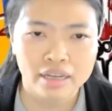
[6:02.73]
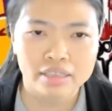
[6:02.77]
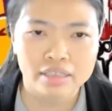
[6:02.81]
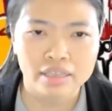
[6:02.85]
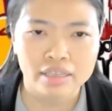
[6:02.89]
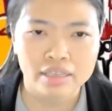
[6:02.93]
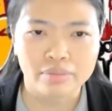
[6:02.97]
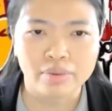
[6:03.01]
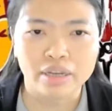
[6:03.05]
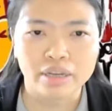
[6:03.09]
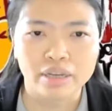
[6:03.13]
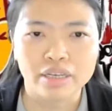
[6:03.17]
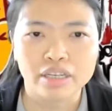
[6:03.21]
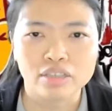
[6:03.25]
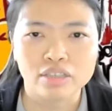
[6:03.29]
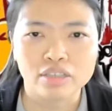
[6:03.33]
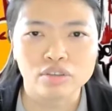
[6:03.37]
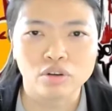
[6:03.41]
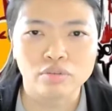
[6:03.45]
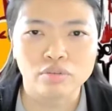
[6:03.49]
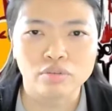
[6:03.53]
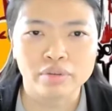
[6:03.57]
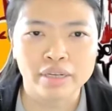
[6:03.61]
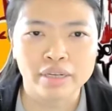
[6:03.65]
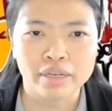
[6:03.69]
civil
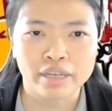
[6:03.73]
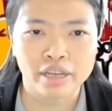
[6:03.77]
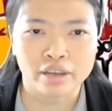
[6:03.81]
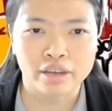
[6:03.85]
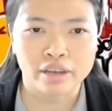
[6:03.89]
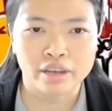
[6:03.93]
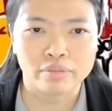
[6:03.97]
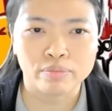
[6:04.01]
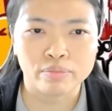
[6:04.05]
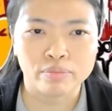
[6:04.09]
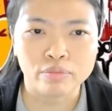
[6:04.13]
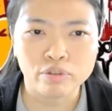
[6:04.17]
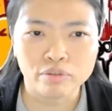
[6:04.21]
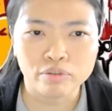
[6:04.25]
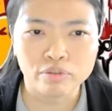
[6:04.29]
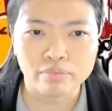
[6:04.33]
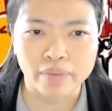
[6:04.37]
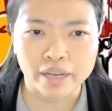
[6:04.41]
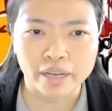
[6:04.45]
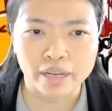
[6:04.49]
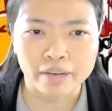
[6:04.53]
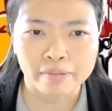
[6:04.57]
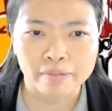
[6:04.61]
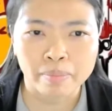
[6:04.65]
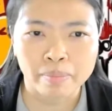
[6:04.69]
disobedience
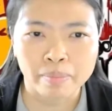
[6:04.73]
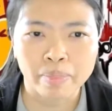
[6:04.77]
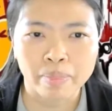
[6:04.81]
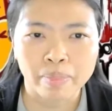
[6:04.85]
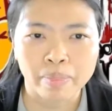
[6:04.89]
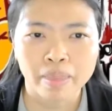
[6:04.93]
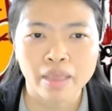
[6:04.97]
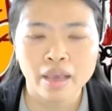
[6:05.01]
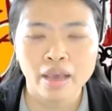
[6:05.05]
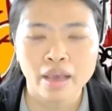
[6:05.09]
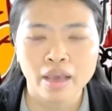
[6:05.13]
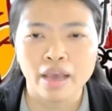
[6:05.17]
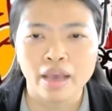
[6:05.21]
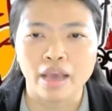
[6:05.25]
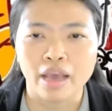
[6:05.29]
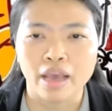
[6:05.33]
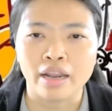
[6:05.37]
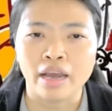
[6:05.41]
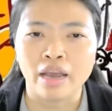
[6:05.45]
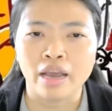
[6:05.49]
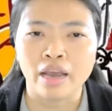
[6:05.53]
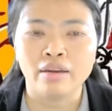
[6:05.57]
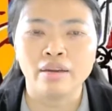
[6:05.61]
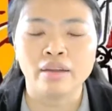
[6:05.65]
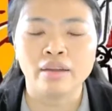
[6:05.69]
movement. And
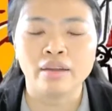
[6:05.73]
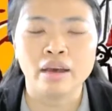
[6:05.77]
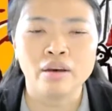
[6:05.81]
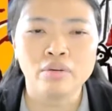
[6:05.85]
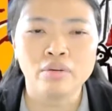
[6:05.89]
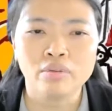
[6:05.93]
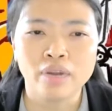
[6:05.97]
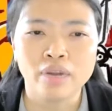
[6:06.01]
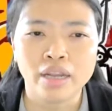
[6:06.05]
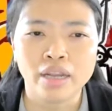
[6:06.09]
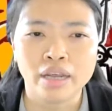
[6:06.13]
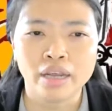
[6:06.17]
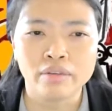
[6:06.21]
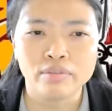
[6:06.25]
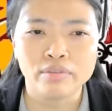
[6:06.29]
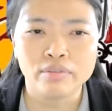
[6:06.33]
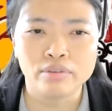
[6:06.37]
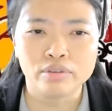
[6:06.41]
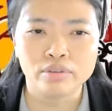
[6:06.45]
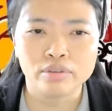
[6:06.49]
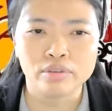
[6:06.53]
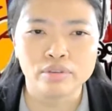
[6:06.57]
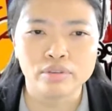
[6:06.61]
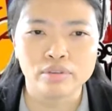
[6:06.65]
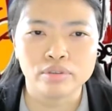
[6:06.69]
I now would like
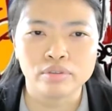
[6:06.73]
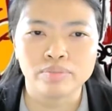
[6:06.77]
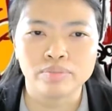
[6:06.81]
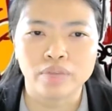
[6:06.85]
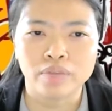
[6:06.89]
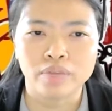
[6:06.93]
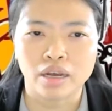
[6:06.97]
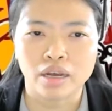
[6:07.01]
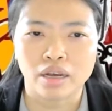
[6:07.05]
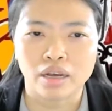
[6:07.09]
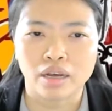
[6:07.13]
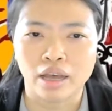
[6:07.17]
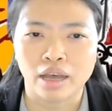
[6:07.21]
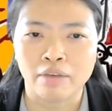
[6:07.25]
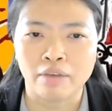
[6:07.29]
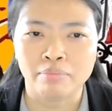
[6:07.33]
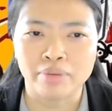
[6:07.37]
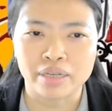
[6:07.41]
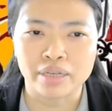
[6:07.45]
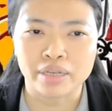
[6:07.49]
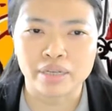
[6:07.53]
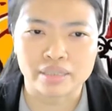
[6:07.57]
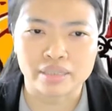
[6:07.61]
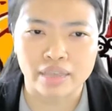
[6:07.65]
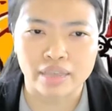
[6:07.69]
to
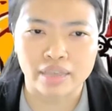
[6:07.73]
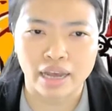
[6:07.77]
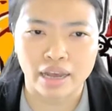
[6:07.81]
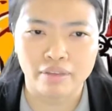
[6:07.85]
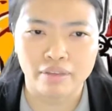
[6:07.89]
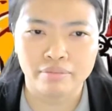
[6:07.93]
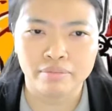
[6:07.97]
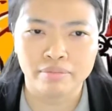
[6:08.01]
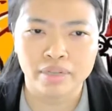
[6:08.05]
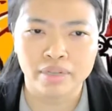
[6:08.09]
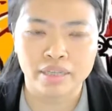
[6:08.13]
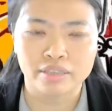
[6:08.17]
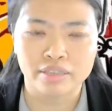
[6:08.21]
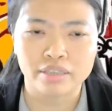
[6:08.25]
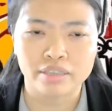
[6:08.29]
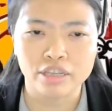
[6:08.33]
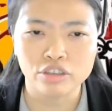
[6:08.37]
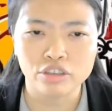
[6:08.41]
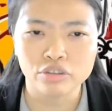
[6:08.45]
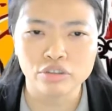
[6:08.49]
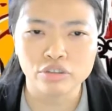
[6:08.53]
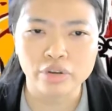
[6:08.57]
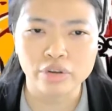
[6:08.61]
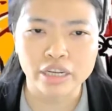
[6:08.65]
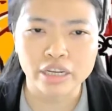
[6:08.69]
emphasize the
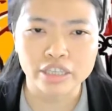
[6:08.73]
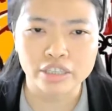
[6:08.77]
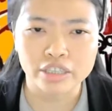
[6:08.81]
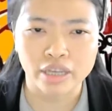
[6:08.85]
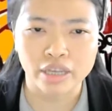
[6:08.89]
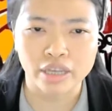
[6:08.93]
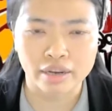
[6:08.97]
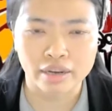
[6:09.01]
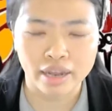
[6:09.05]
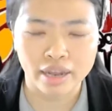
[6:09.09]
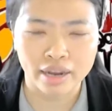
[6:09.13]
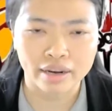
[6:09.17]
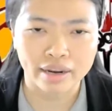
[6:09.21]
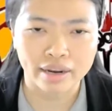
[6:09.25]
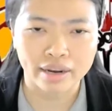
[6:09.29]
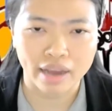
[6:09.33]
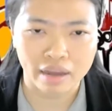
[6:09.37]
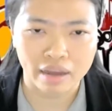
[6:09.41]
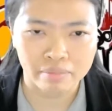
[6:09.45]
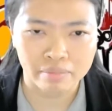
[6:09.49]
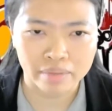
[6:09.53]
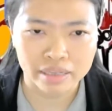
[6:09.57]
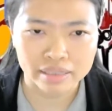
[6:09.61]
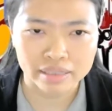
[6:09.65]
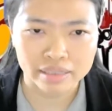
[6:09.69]
situation in
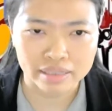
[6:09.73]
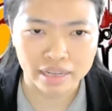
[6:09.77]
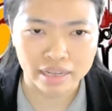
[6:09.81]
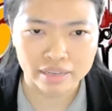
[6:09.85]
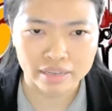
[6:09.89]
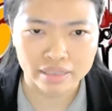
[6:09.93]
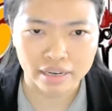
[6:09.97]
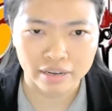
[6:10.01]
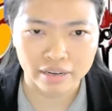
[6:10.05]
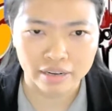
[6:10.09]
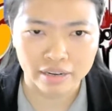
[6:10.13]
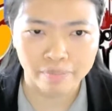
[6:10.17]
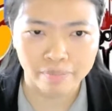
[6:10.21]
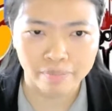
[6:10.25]
garment sector.